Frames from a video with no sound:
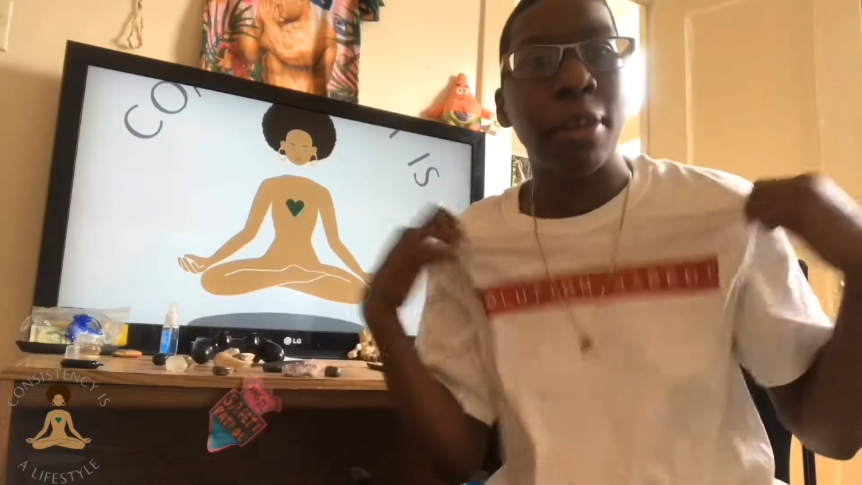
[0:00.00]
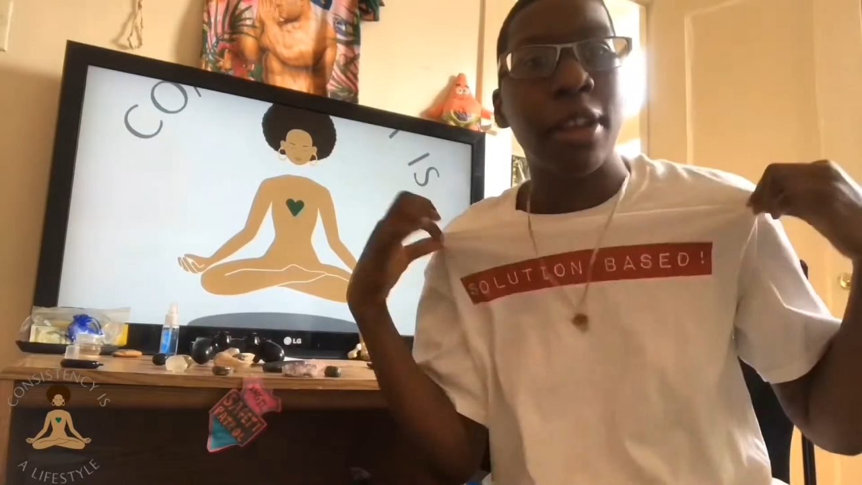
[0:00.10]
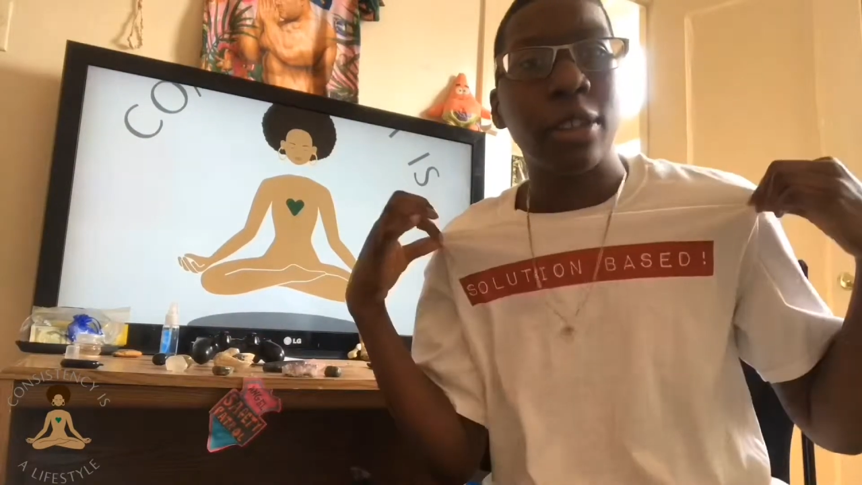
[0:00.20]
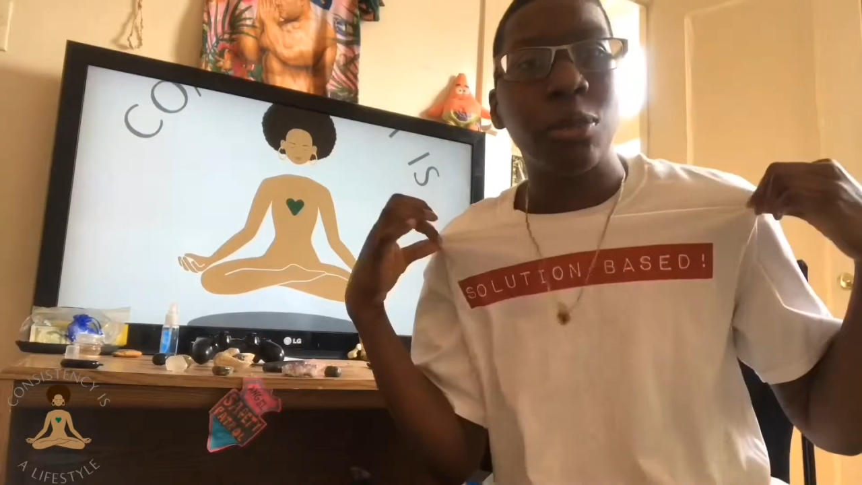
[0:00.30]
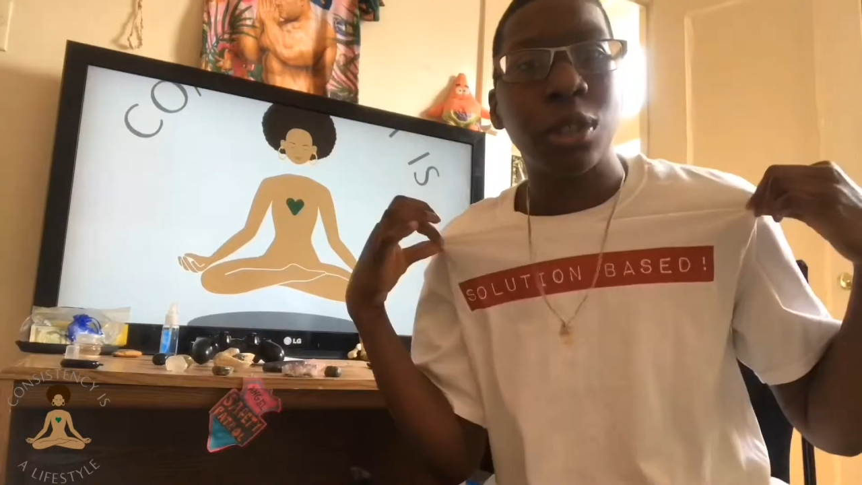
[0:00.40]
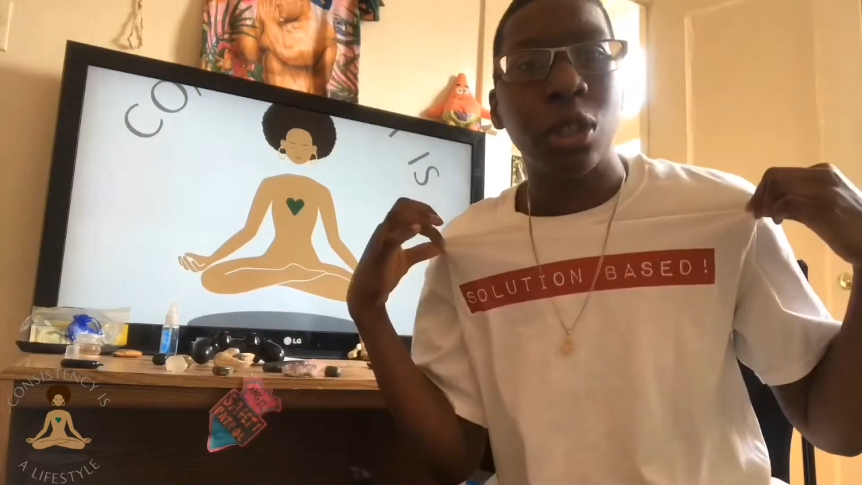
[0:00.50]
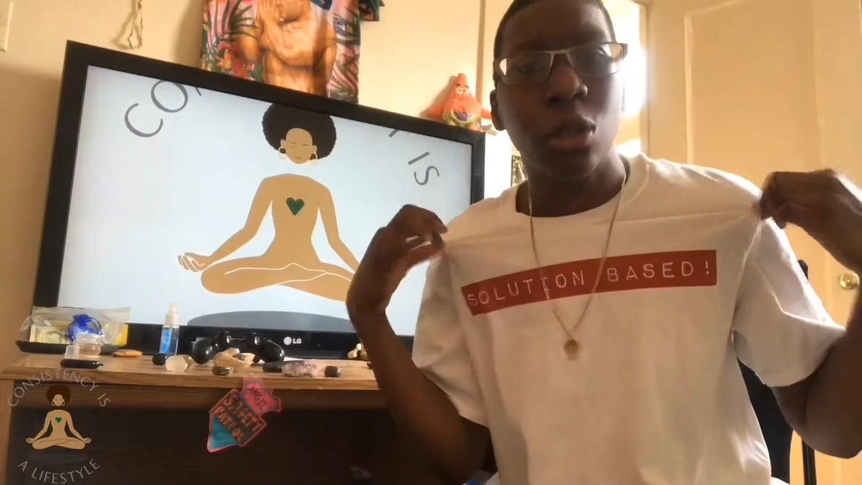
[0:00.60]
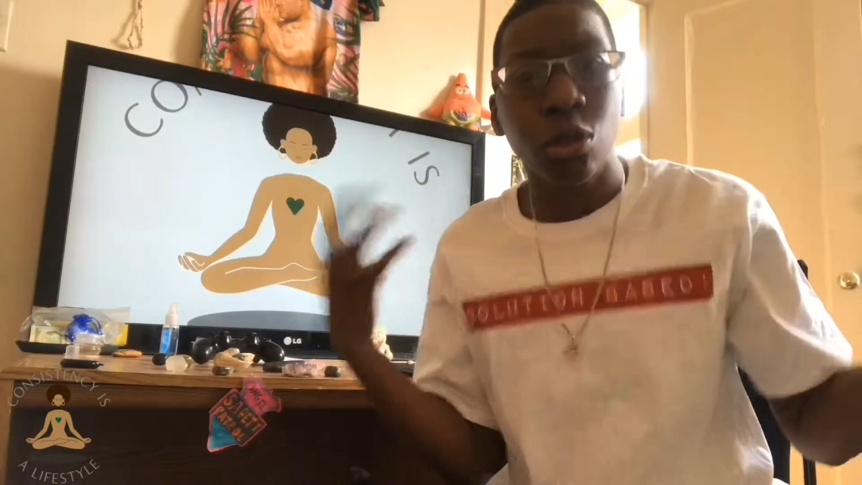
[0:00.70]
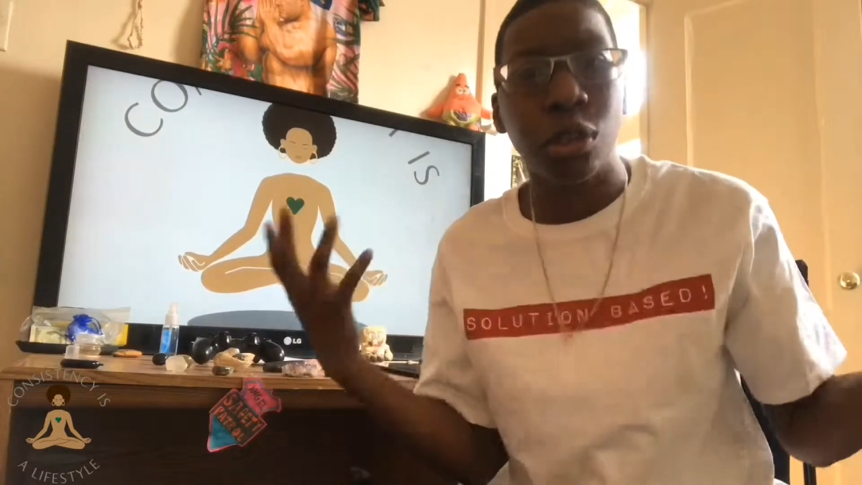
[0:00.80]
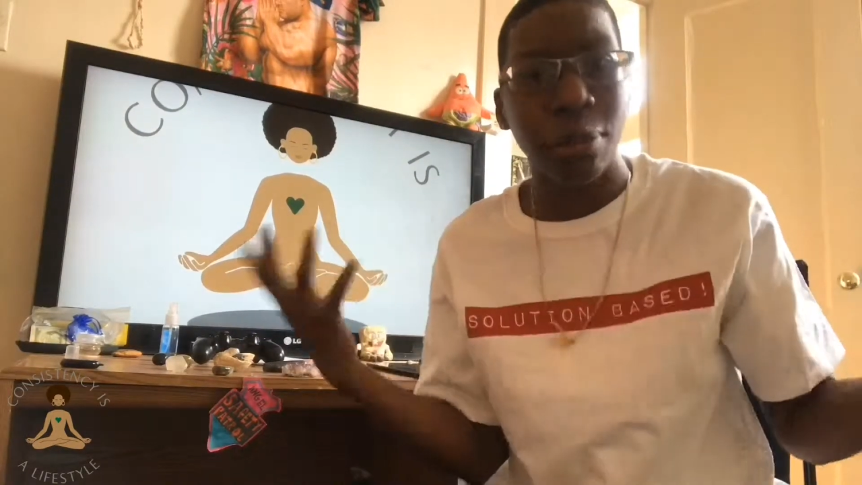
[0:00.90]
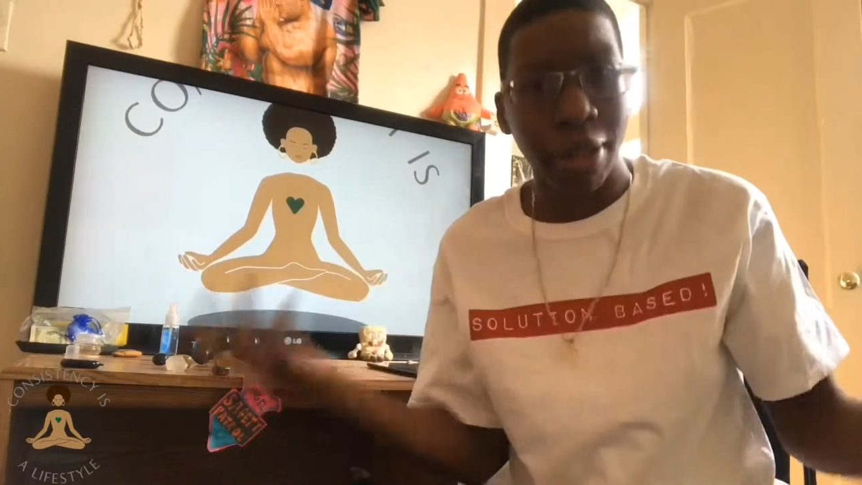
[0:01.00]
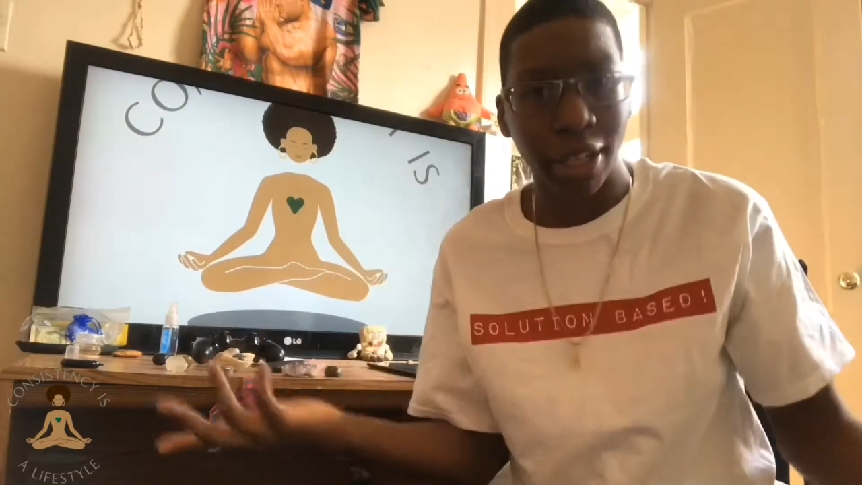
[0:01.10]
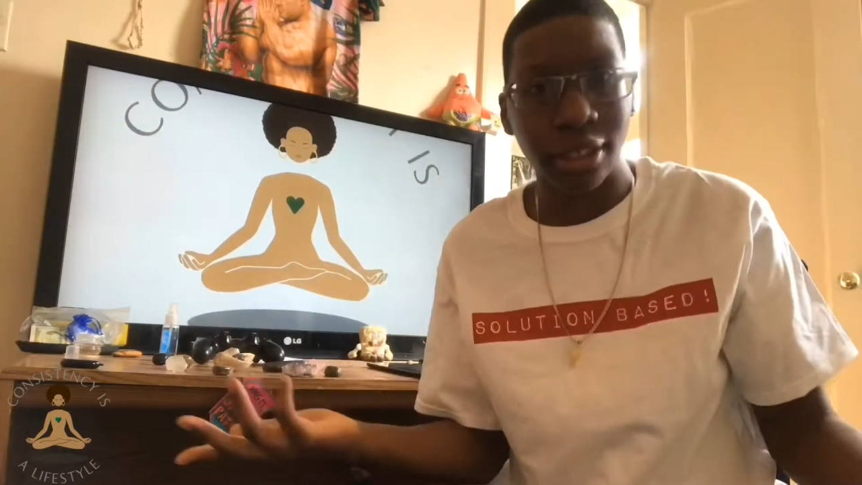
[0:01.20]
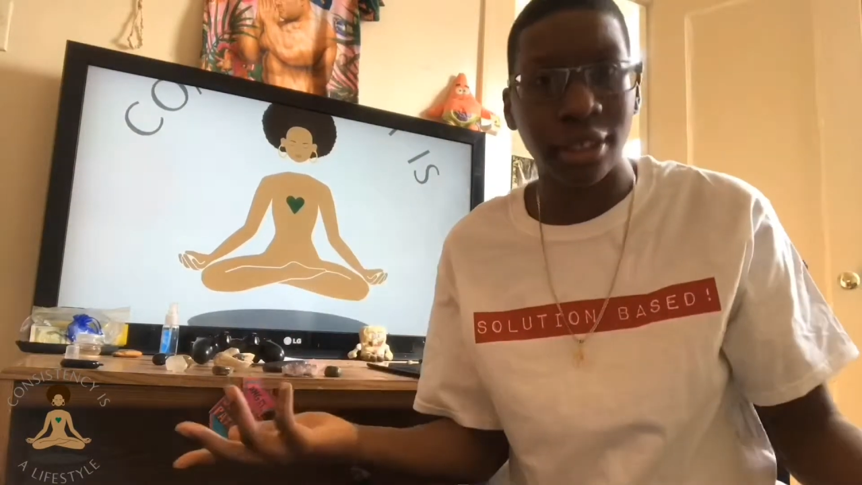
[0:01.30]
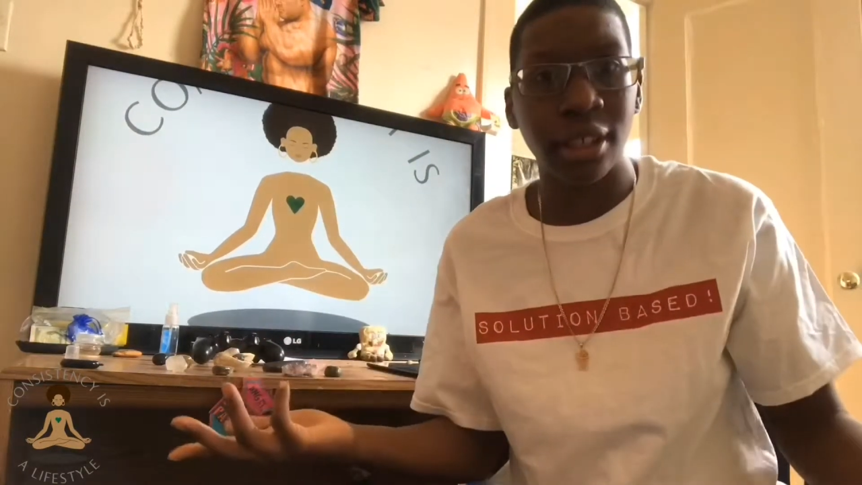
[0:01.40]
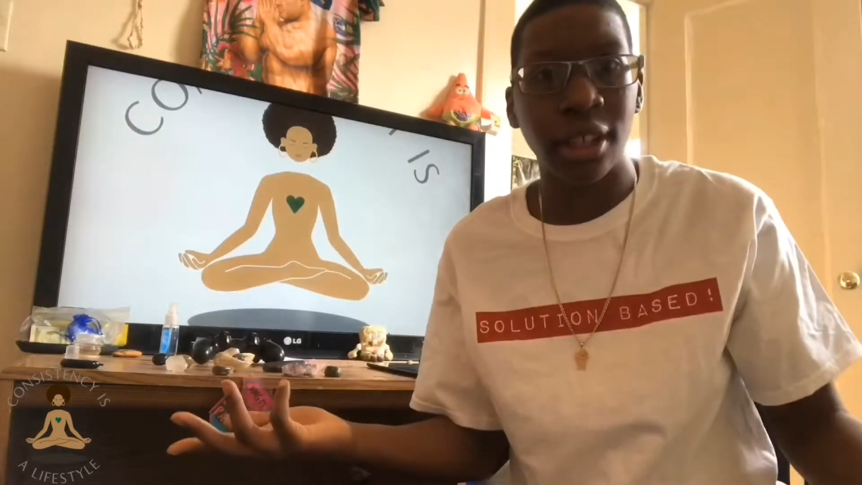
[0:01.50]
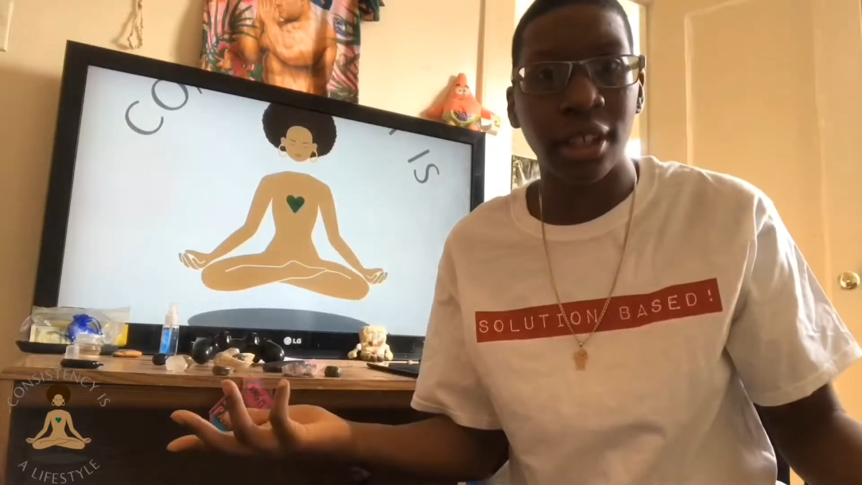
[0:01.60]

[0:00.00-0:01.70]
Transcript: Because we solution based.